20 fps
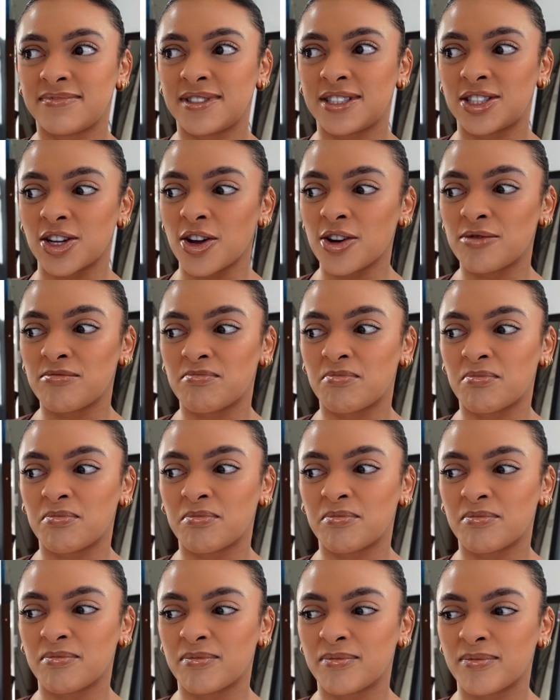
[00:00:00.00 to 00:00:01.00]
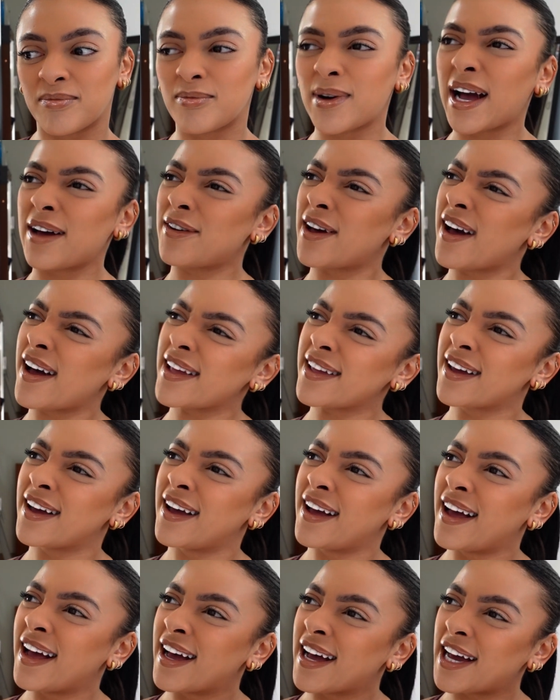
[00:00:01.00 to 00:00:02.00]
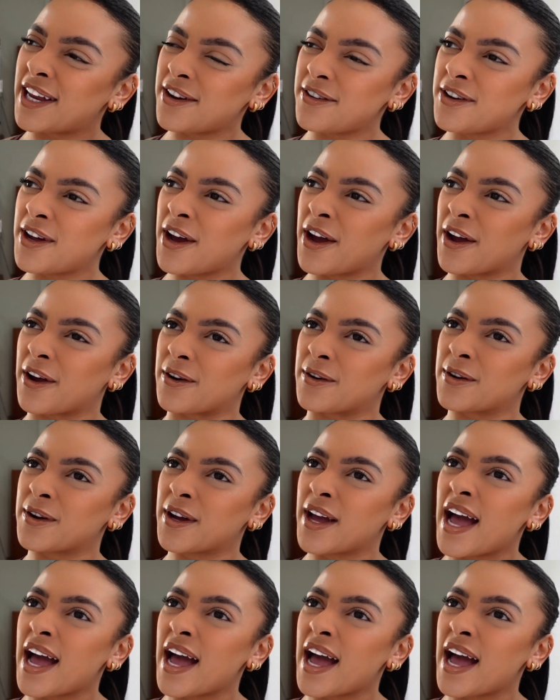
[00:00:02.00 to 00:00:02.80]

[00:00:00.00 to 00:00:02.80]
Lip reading: done, I don't know.